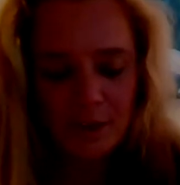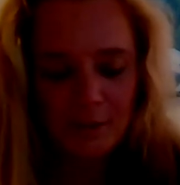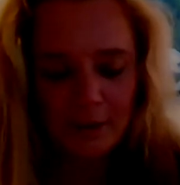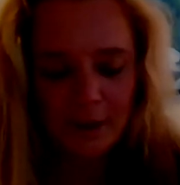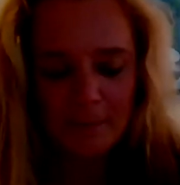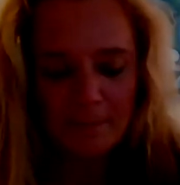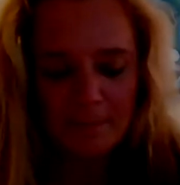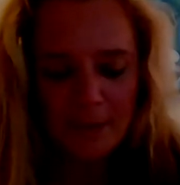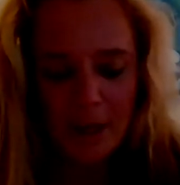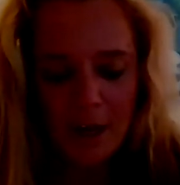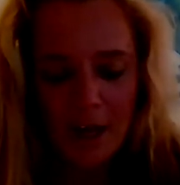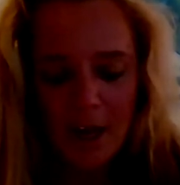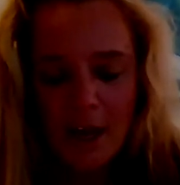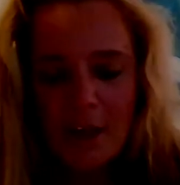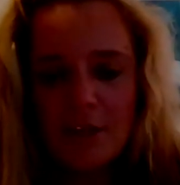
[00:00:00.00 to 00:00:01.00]
Okay,
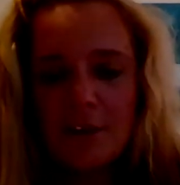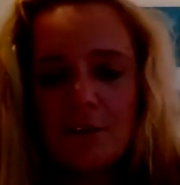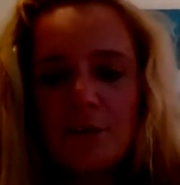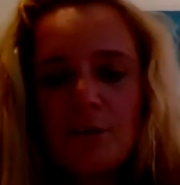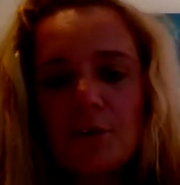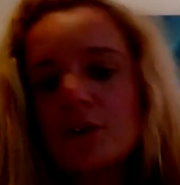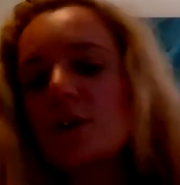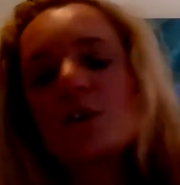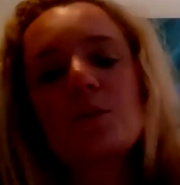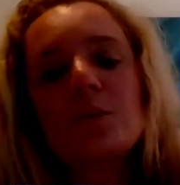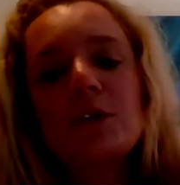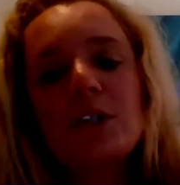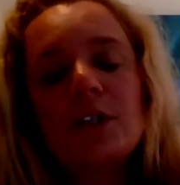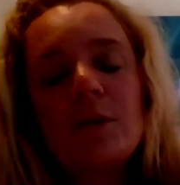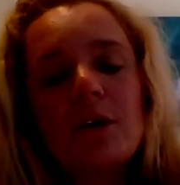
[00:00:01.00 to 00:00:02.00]
the first
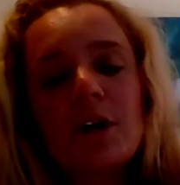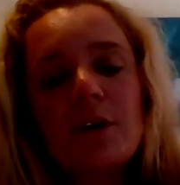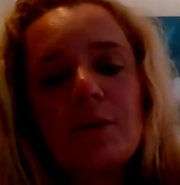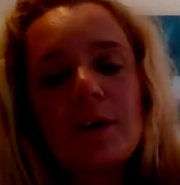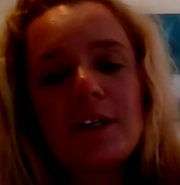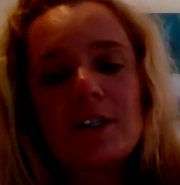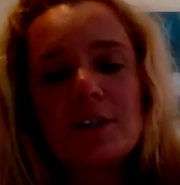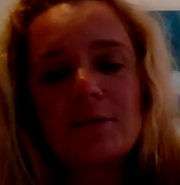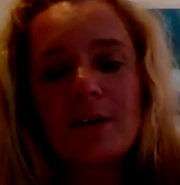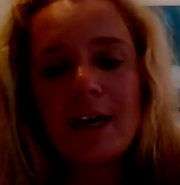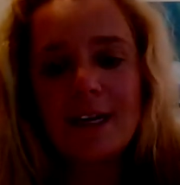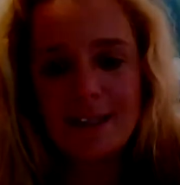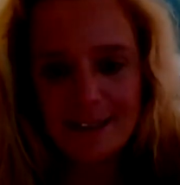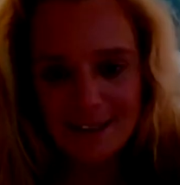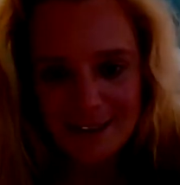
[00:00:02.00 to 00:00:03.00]
word you are going to
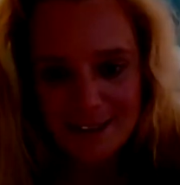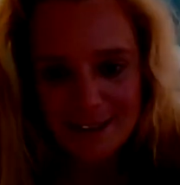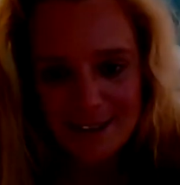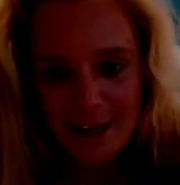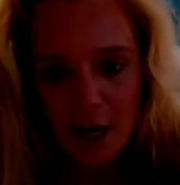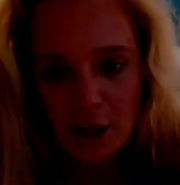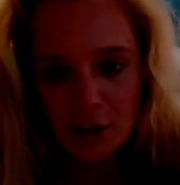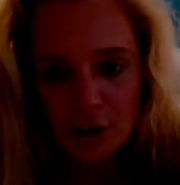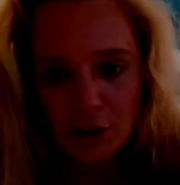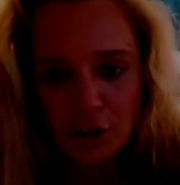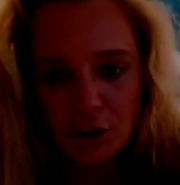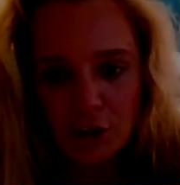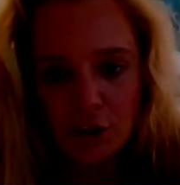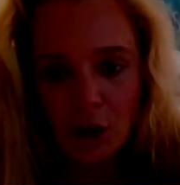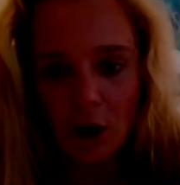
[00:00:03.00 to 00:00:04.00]
write is
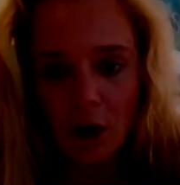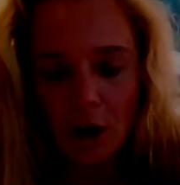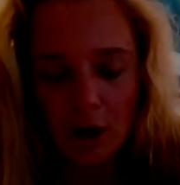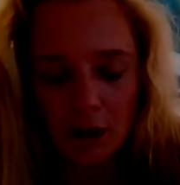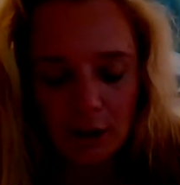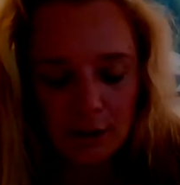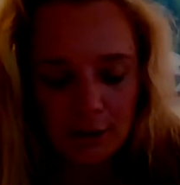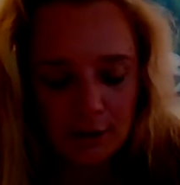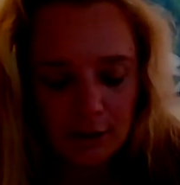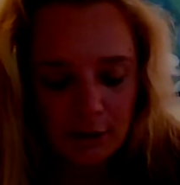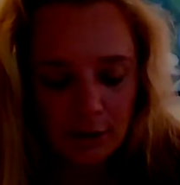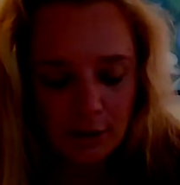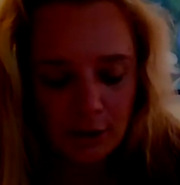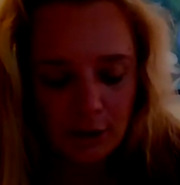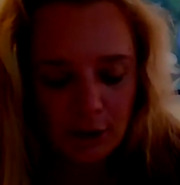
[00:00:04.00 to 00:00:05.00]
jar.
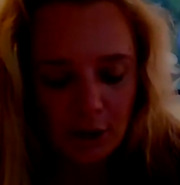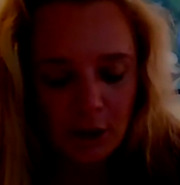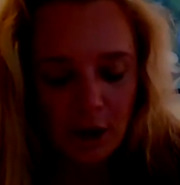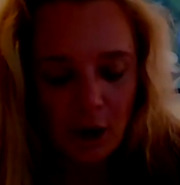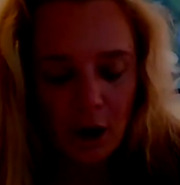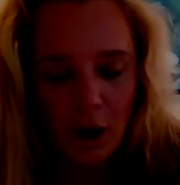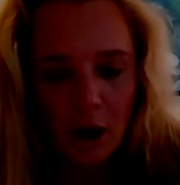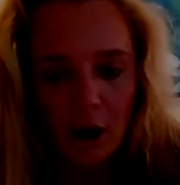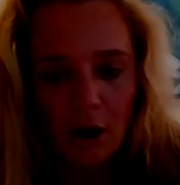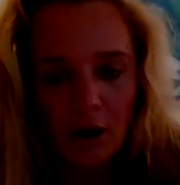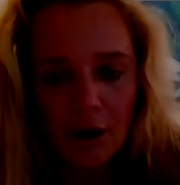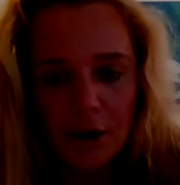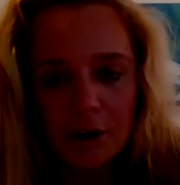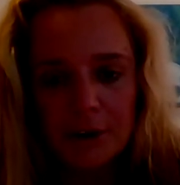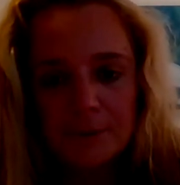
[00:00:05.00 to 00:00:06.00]

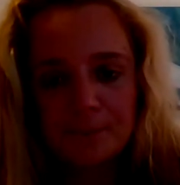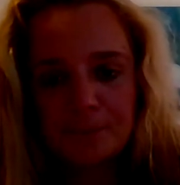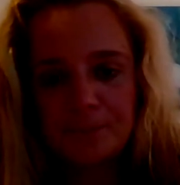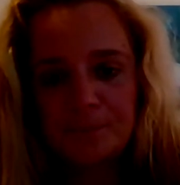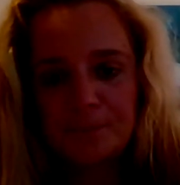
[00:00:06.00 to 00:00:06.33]
J-R.